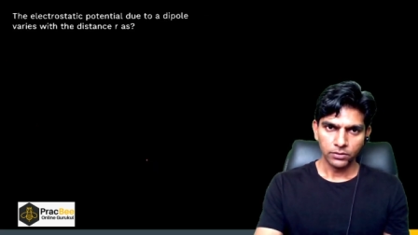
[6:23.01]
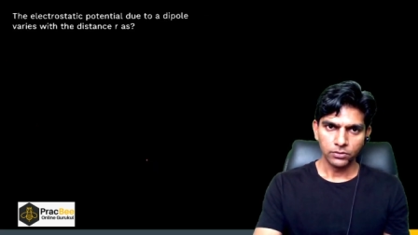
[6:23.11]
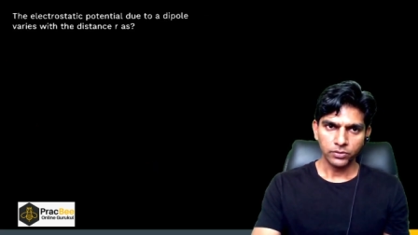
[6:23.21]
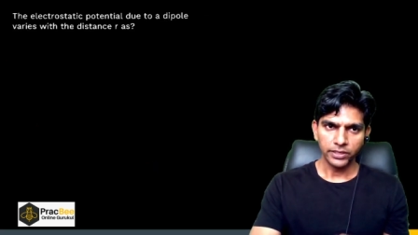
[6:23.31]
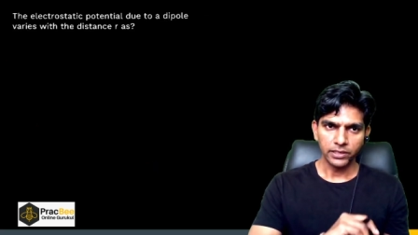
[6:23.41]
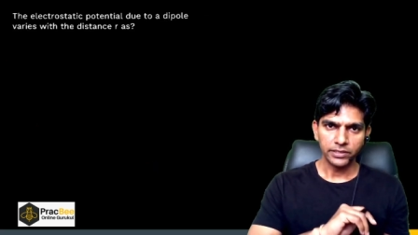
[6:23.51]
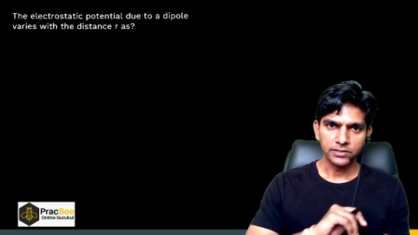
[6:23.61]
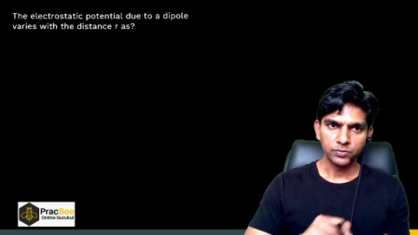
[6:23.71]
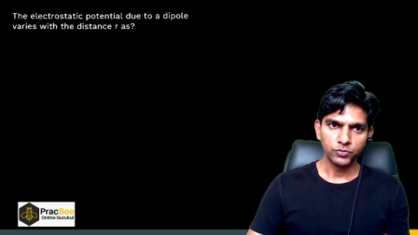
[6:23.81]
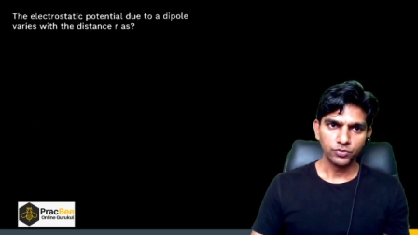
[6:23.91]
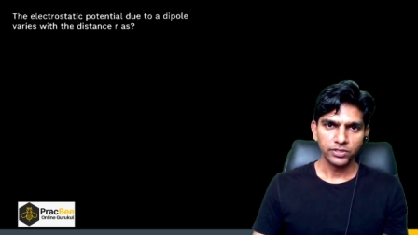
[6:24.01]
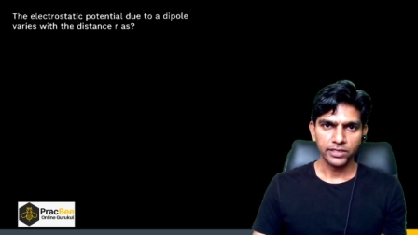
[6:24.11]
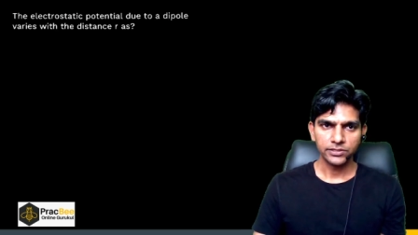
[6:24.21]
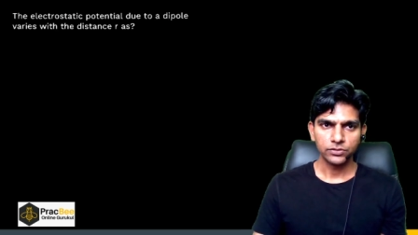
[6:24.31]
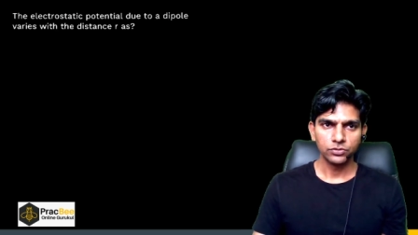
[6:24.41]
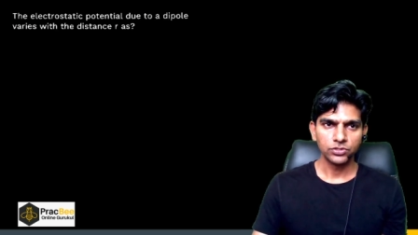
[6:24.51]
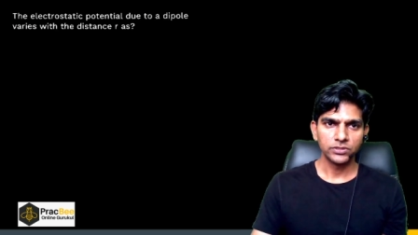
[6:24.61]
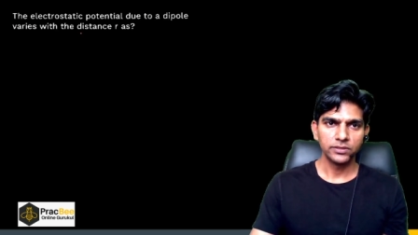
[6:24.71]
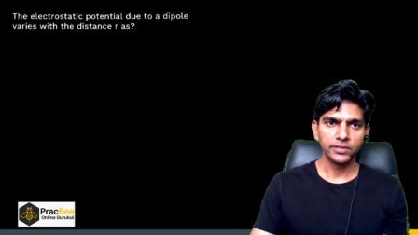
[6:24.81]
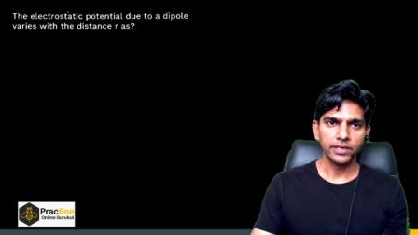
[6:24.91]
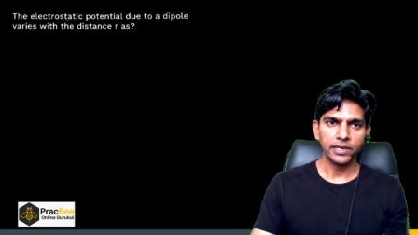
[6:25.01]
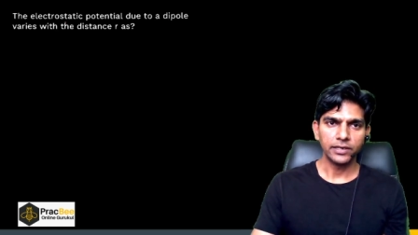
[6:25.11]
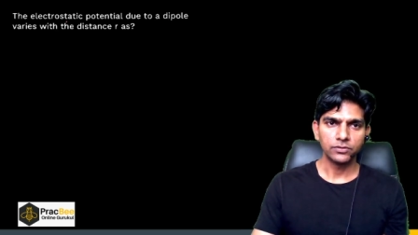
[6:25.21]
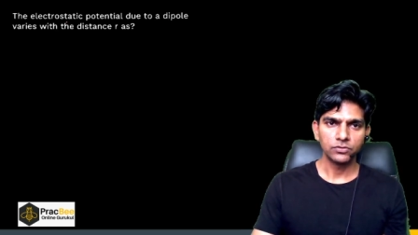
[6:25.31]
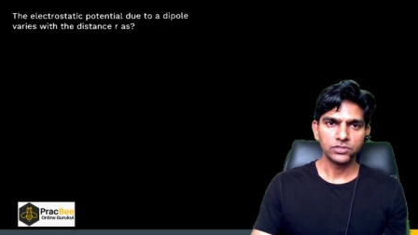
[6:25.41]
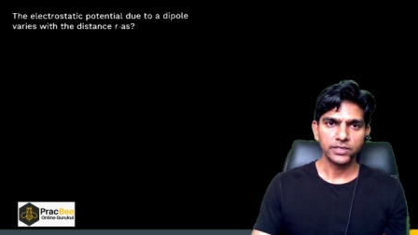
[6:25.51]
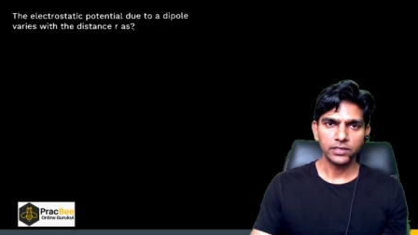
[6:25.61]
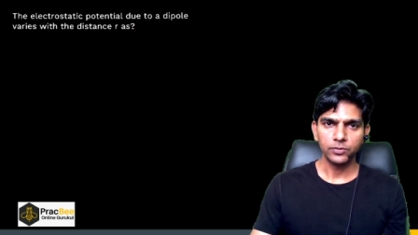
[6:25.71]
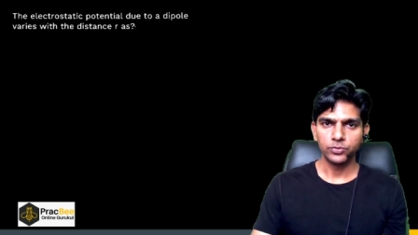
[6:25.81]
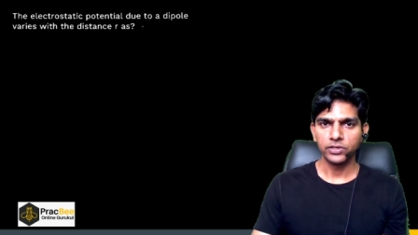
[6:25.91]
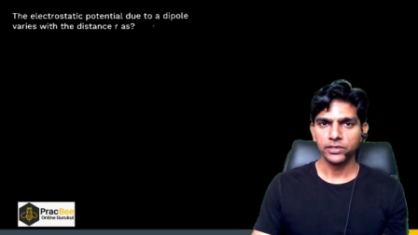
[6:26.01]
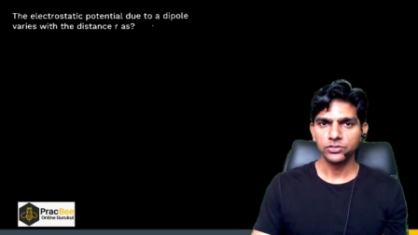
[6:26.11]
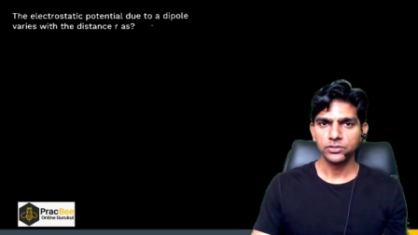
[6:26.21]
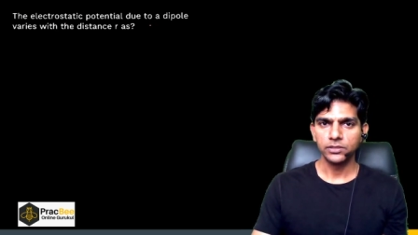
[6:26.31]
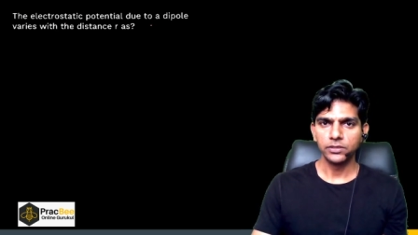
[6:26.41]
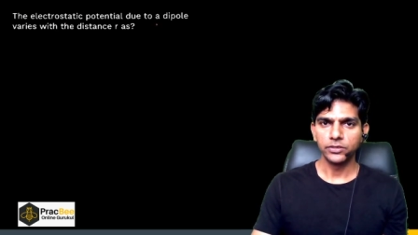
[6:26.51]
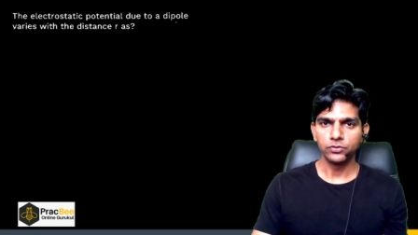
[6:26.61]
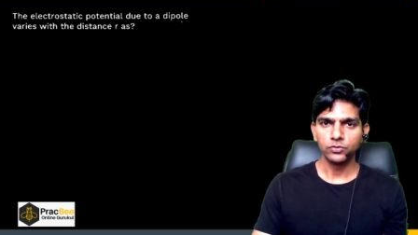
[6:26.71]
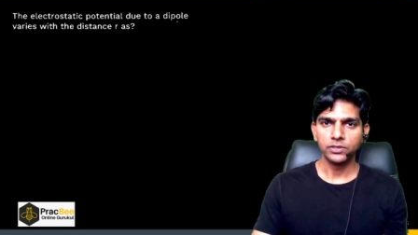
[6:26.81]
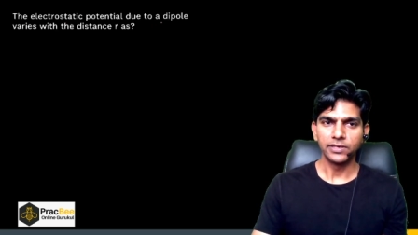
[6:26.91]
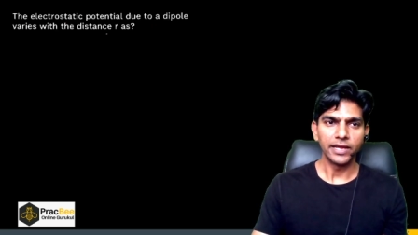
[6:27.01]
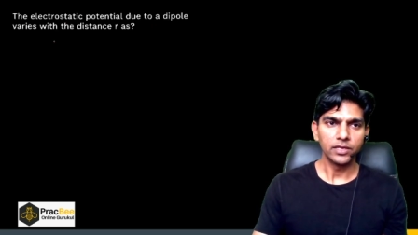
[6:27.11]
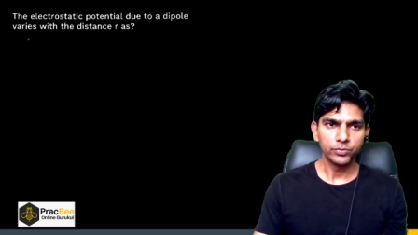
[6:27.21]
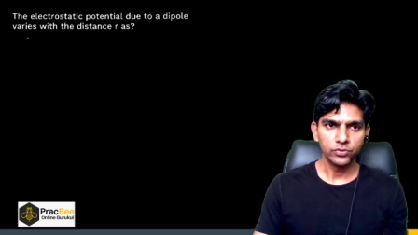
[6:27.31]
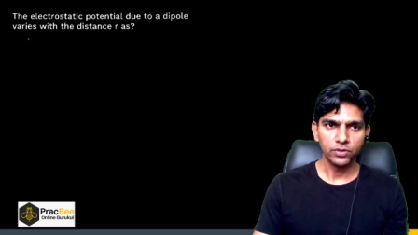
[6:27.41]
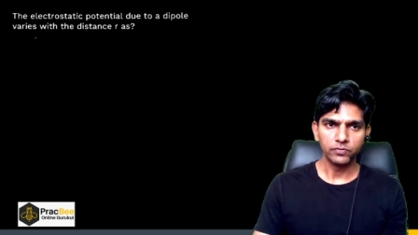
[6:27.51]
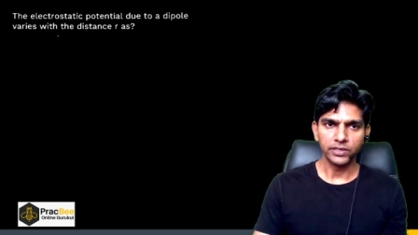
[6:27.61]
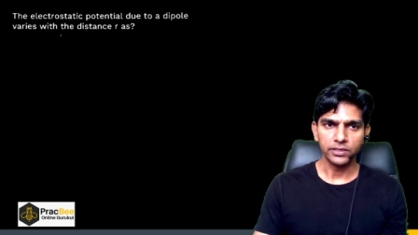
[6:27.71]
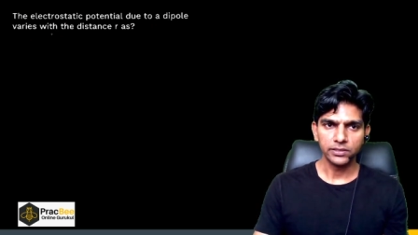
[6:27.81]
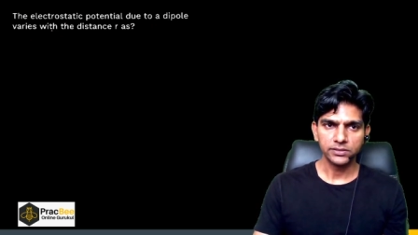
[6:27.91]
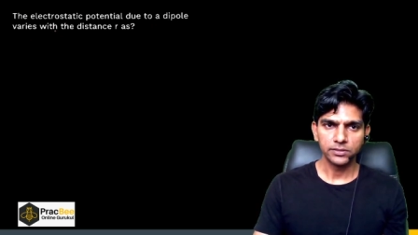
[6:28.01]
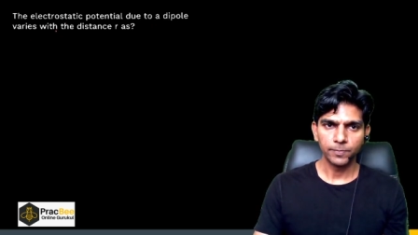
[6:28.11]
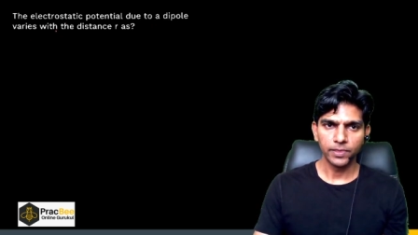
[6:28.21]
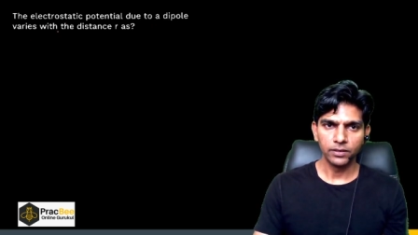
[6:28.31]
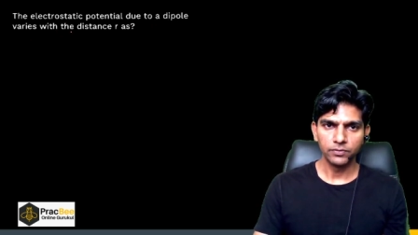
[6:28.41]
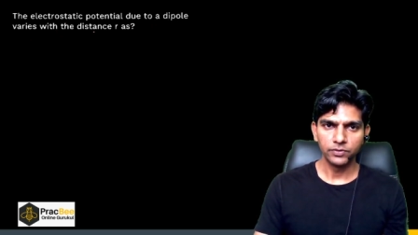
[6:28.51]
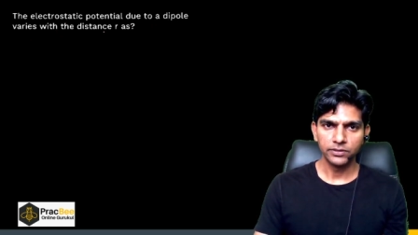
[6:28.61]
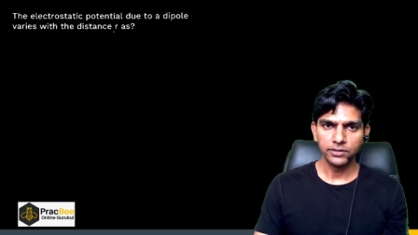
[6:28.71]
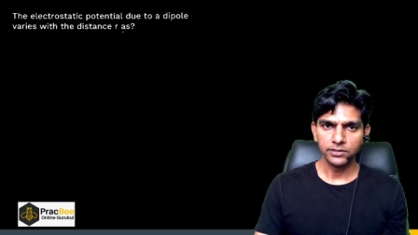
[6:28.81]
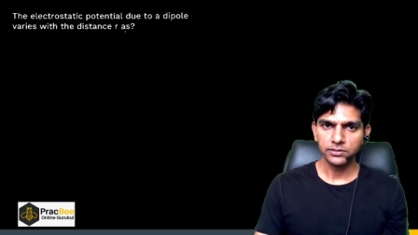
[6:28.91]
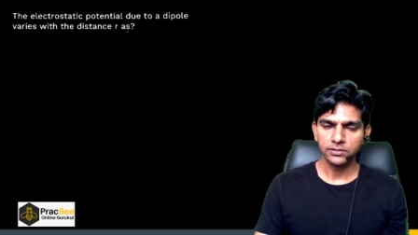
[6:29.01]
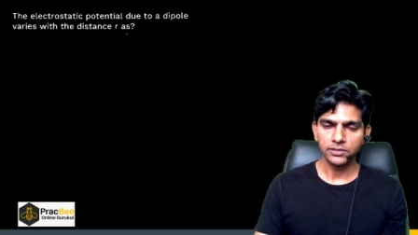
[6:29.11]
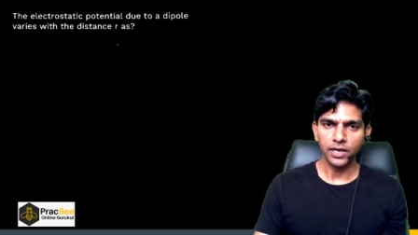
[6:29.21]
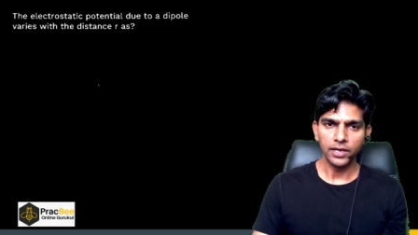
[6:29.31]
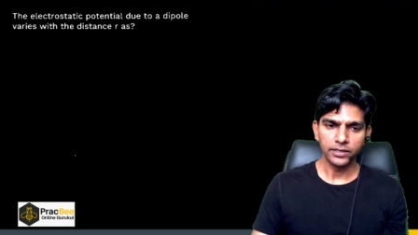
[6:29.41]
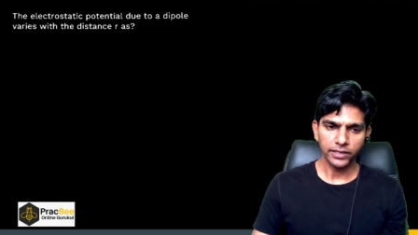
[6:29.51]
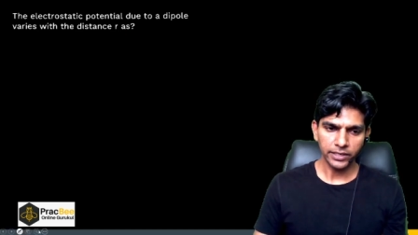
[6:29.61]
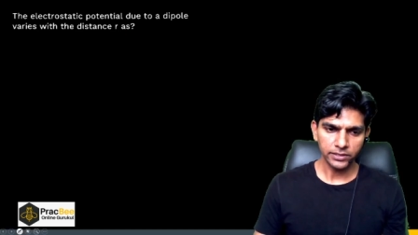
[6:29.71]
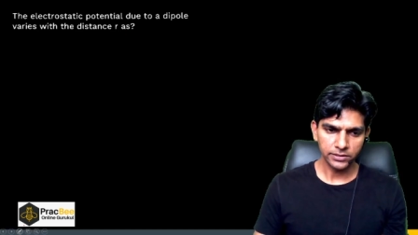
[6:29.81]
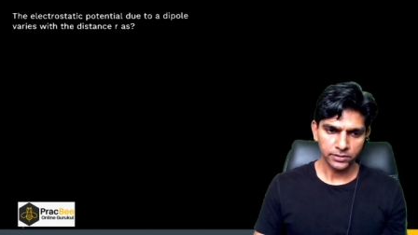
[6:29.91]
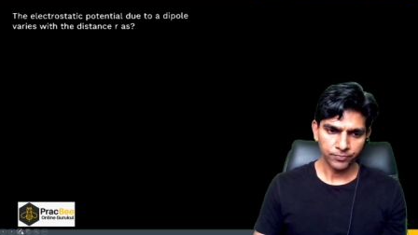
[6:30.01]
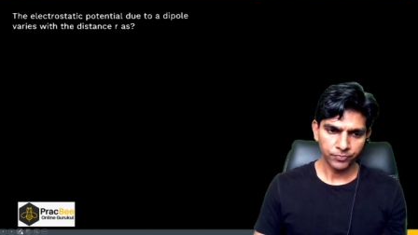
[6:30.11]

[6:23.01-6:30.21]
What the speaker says: Okay, let us move to the next question. The electrostatic potential due to a dipole varies with the distance r as.